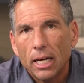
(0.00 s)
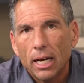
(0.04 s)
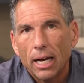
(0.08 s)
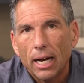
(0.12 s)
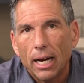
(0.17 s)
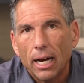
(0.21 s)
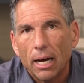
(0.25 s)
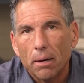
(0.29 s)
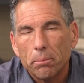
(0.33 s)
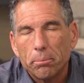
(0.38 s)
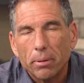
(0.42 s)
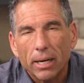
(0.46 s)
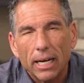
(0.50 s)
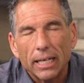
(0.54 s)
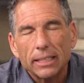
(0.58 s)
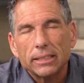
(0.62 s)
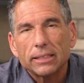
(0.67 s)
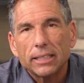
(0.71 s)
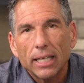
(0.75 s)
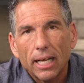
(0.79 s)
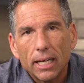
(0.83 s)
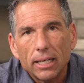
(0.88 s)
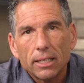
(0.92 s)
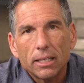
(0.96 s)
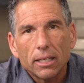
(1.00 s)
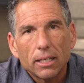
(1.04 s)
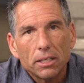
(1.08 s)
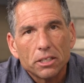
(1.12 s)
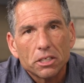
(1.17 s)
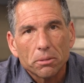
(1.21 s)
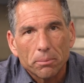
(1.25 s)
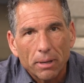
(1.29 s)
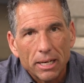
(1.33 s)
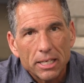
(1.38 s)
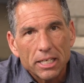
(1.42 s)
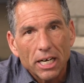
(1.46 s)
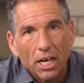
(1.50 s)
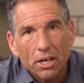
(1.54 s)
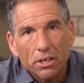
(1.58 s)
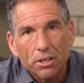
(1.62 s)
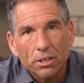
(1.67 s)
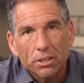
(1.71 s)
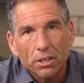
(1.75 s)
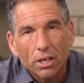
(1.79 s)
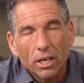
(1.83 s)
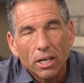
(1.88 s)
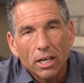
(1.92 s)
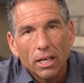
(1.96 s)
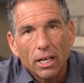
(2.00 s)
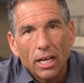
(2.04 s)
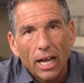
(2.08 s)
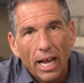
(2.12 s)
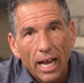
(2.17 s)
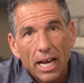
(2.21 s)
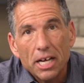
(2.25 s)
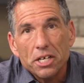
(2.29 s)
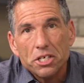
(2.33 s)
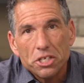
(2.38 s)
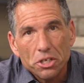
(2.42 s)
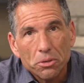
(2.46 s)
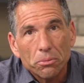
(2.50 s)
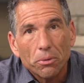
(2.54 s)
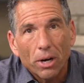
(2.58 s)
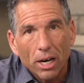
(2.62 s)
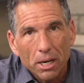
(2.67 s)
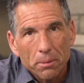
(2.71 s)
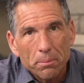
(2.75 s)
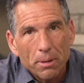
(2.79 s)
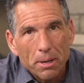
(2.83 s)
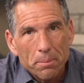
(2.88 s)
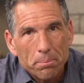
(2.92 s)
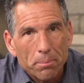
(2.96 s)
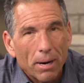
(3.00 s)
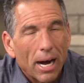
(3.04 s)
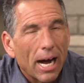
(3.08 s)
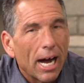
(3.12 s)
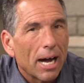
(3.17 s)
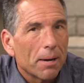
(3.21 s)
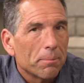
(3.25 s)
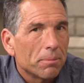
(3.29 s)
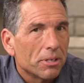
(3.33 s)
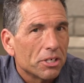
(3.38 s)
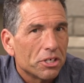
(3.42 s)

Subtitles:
But I said to my daughter, hey, do you want to meet Bob?